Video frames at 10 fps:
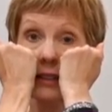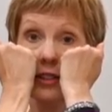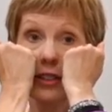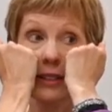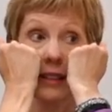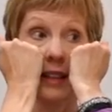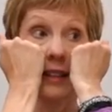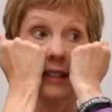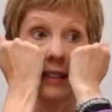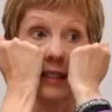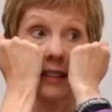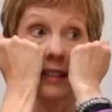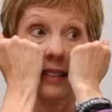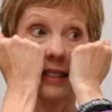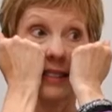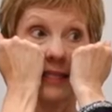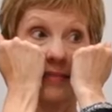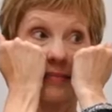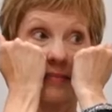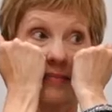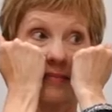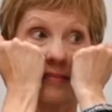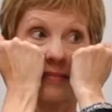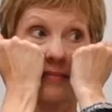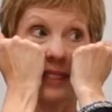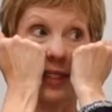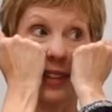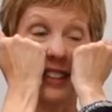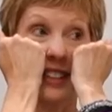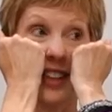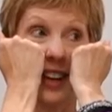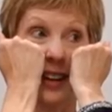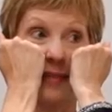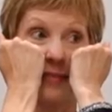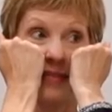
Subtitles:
just like this. Great job.